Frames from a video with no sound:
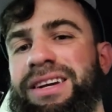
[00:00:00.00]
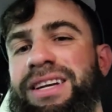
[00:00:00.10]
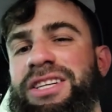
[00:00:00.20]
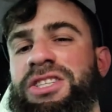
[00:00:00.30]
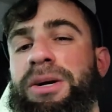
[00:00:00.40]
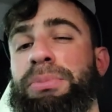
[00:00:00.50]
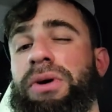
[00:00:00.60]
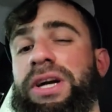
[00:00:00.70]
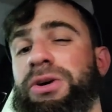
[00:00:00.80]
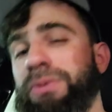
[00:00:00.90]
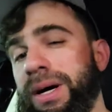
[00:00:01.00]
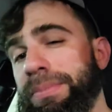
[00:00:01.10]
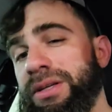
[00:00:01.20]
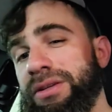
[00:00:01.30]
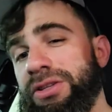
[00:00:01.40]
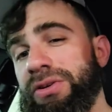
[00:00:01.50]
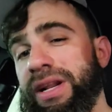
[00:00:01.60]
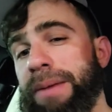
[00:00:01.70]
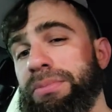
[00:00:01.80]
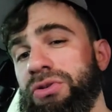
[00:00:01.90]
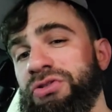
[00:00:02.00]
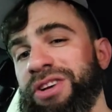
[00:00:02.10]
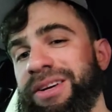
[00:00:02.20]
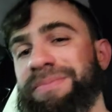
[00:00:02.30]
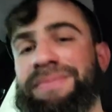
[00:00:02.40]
It's your boy Kurupt doing that bullshit.